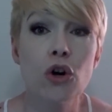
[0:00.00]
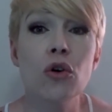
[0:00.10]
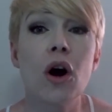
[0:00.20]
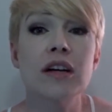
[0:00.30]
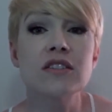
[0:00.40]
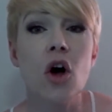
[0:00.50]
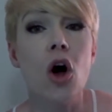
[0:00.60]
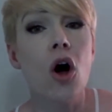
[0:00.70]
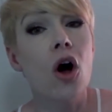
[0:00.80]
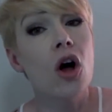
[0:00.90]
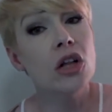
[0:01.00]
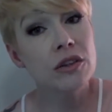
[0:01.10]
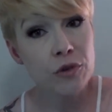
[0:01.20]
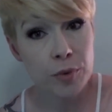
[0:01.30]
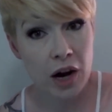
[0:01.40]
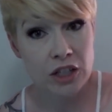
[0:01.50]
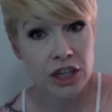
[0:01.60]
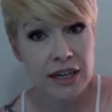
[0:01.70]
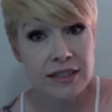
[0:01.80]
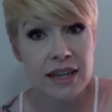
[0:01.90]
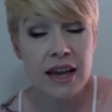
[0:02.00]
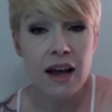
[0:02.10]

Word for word: across all of your projects.